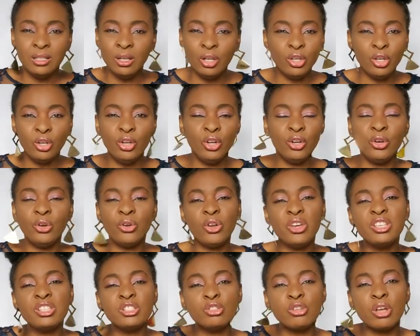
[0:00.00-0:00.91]

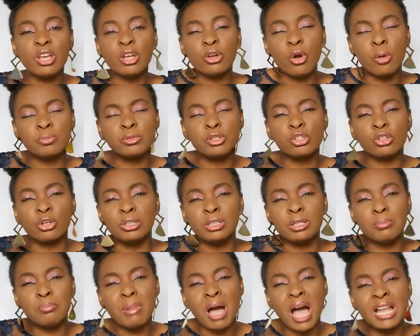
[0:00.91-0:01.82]
No, it's not a
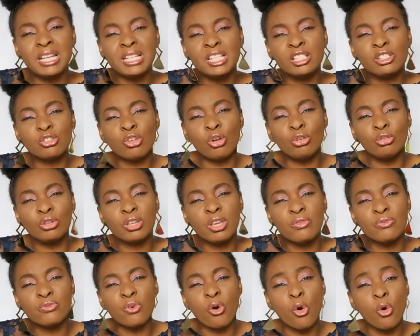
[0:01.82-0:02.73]
competition. The man is not
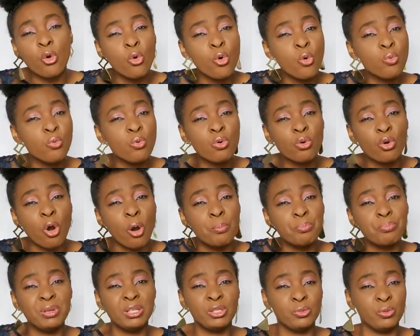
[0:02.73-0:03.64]
looking for who will
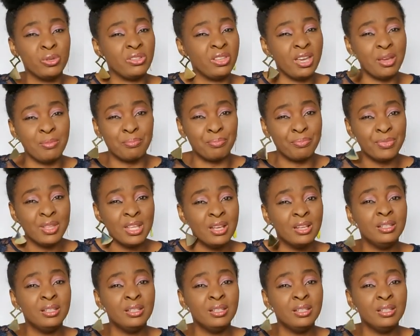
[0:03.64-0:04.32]
compete with him.